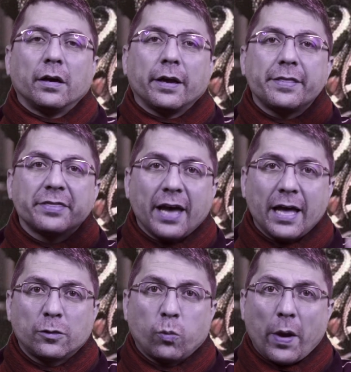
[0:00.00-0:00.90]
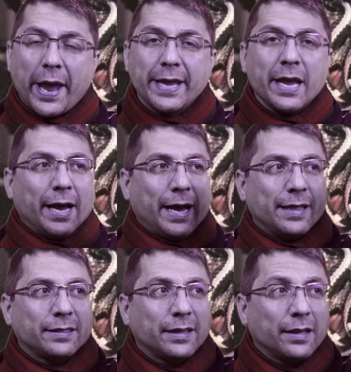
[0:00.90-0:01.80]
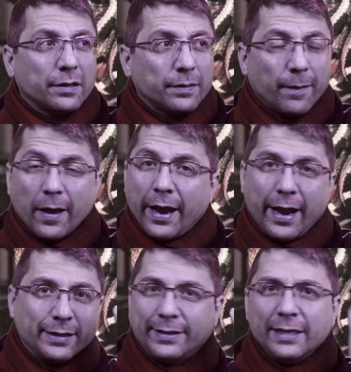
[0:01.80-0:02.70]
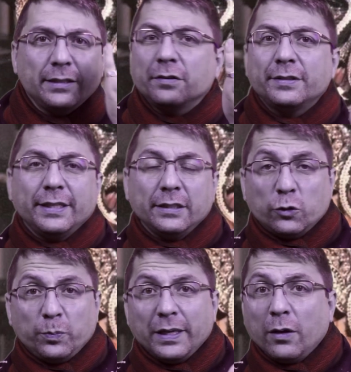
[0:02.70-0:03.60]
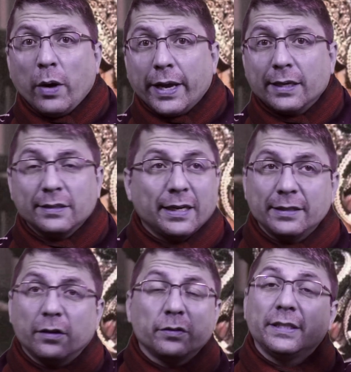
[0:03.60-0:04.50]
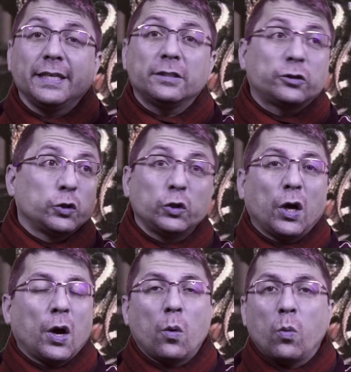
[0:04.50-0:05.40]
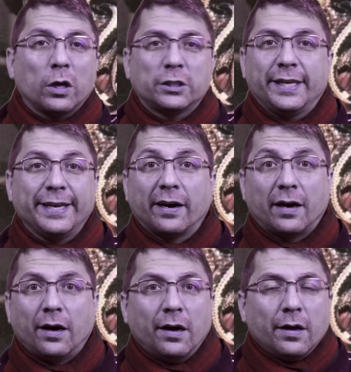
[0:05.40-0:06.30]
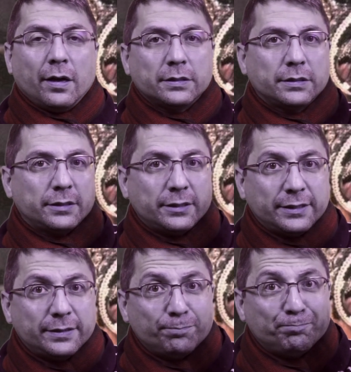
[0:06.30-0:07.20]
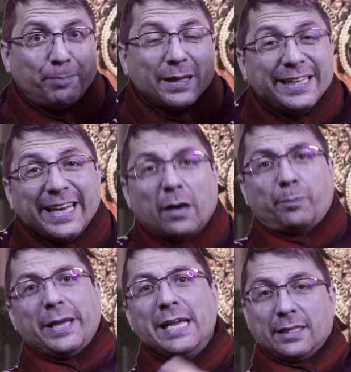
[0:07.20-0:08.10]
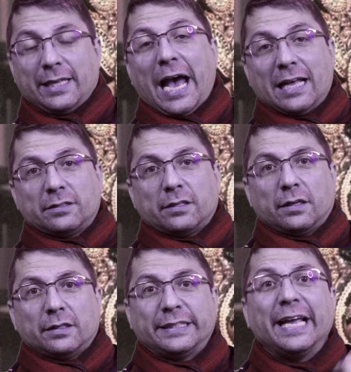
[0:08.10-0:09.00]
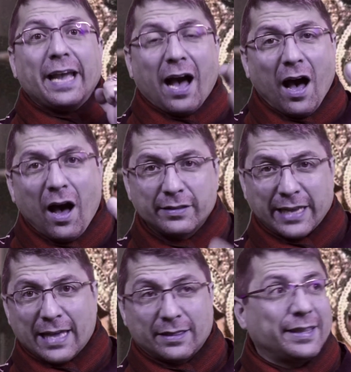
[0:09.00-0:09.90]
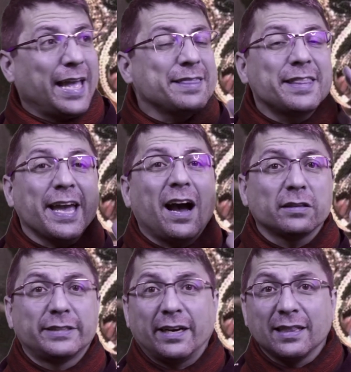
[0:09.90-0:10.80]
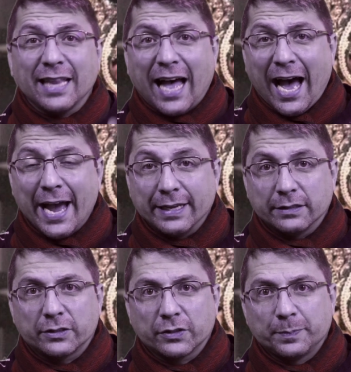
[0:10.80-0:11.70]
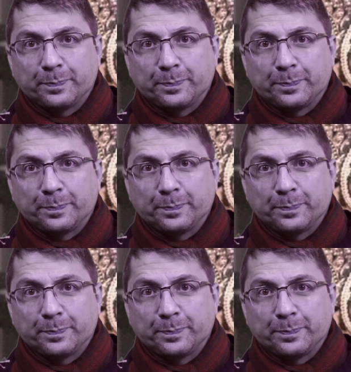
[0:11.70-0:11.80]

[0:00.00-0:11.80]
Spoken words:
in that way. And they don't need to be awakened. They don't need to know what they are. But they are being that. They are that. Then they are their light.